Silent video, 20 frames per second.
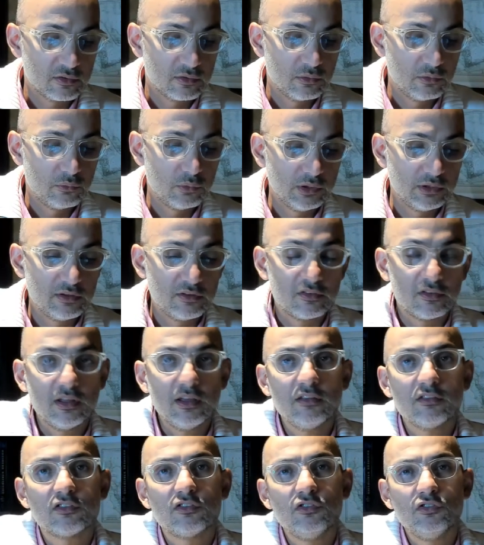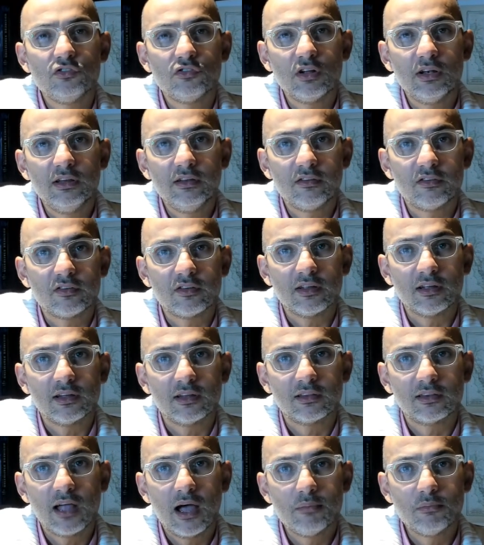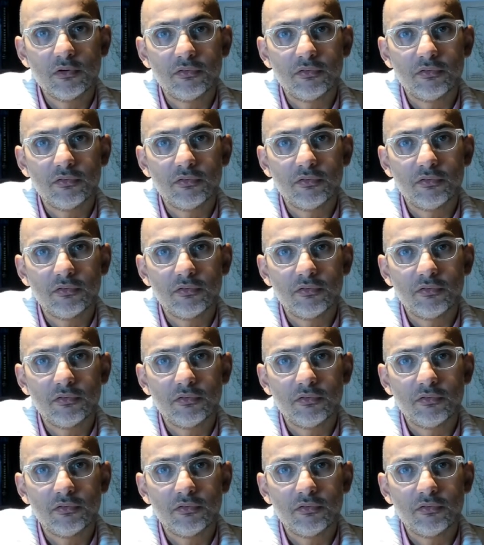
What is x? Usually is time of